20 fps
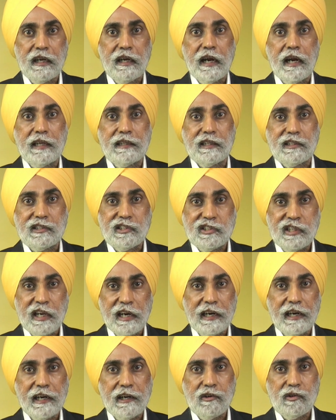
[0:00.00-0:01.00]
and the
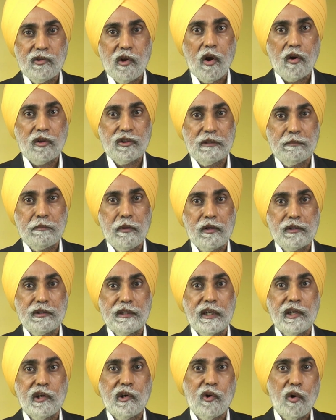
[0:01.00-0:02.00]
second talks about
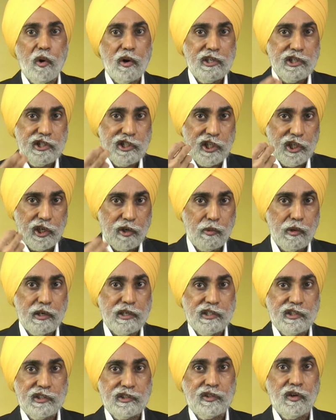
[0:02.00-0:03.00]
the
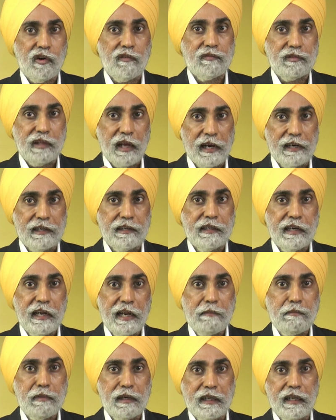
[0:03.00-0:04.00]
consequence of that,
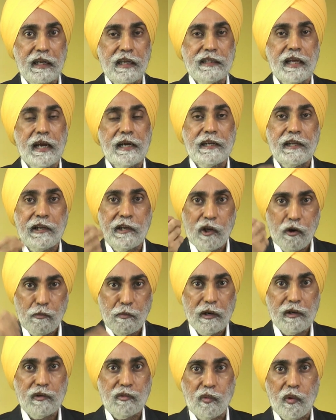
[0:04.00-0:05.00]
namely that
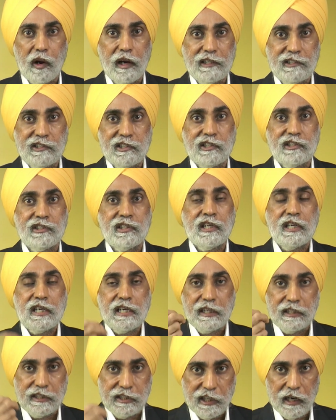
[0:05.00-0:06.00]
human vices,
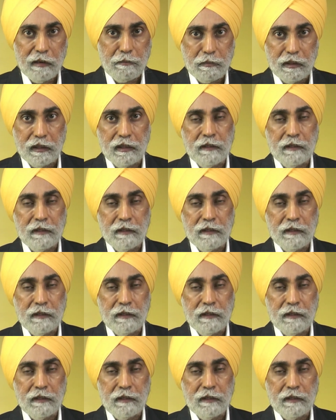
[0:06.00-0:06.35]
jam,